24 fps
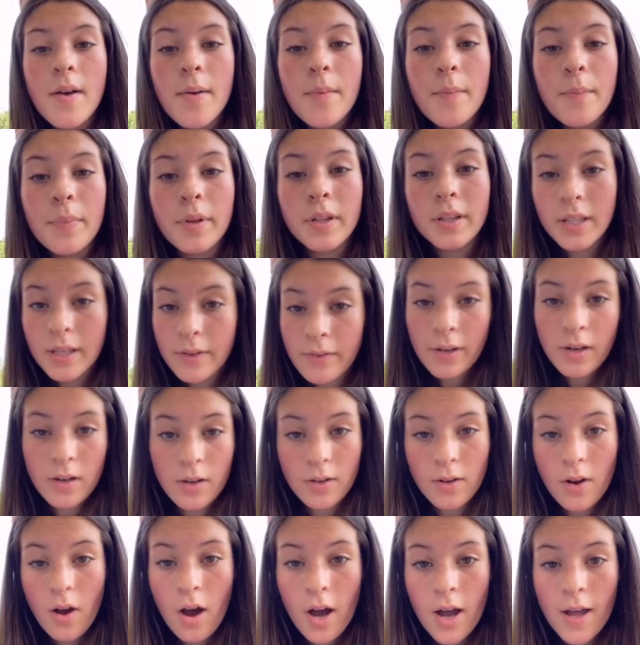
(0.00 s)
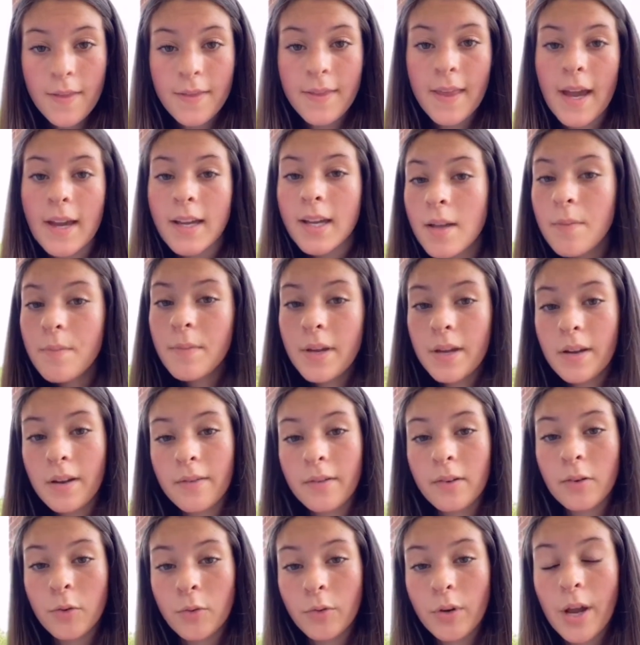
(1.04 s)
Believe it or not, that can be
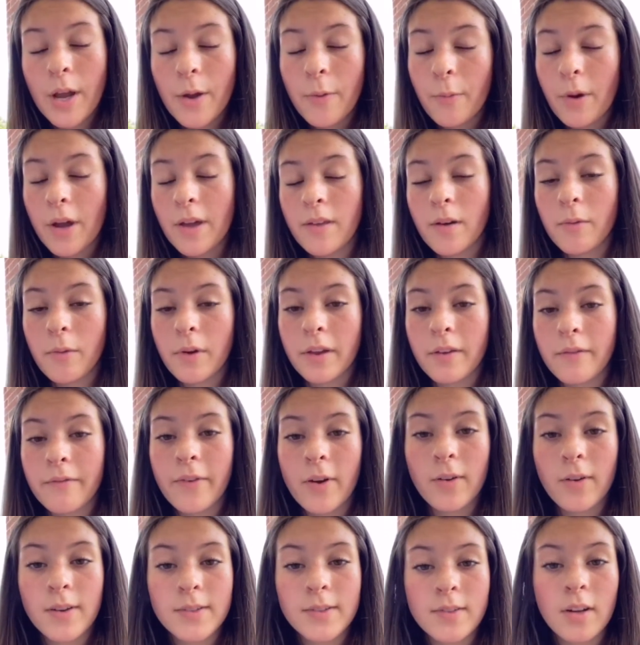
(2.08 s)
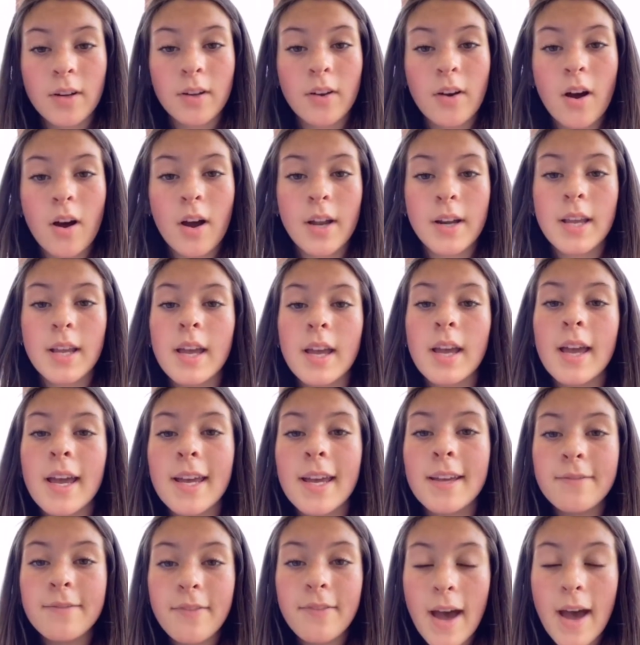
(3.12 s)
a great way that we can focus on God.
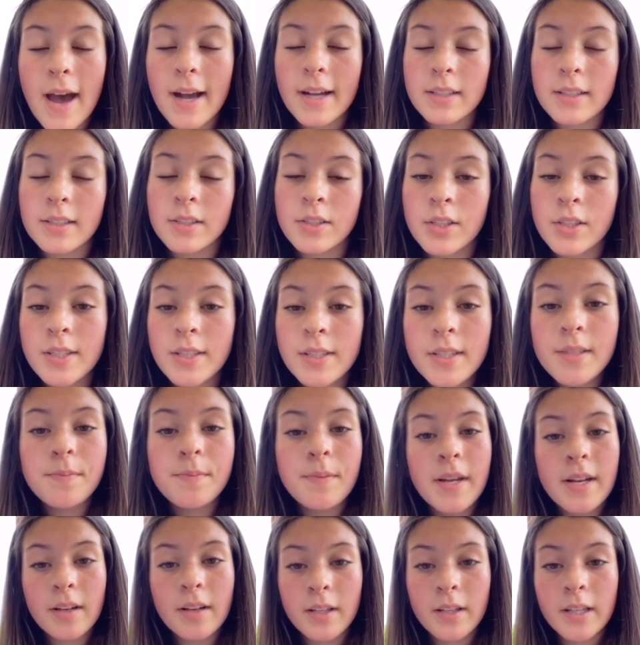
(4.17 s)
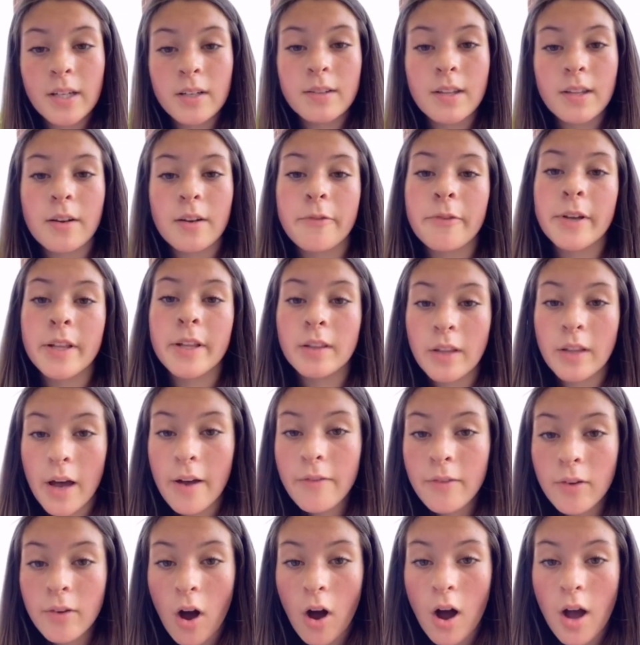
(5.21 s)
In fact, Jesus made it clear that if we
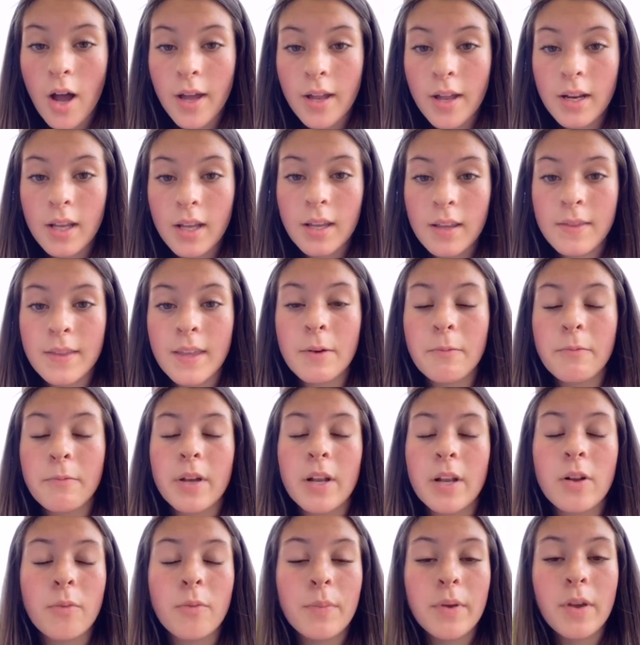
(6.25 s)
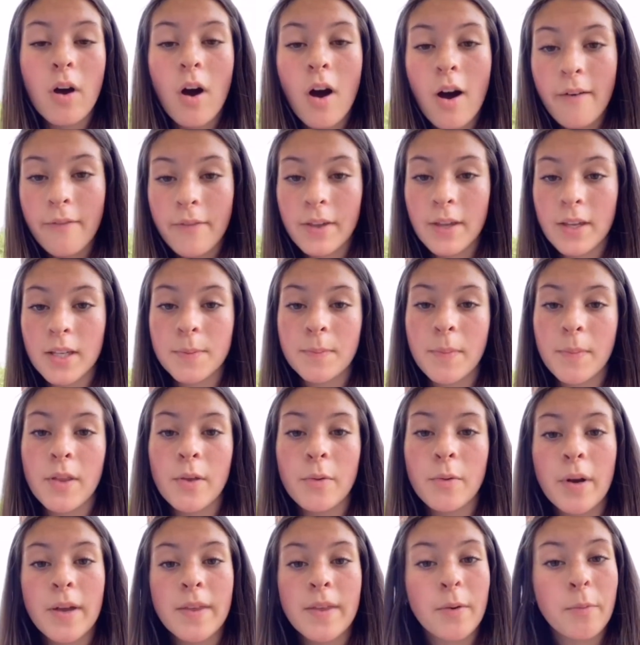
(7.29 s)
love God, then it'll be obvious by
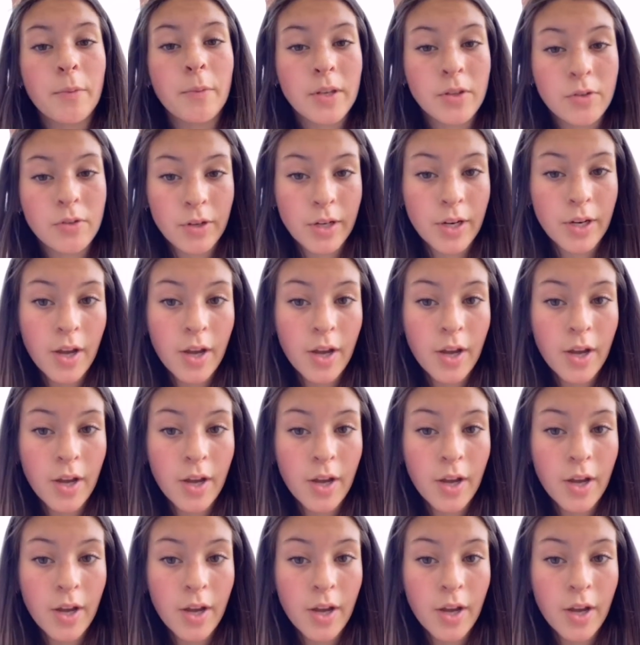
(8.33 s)
the way that we treat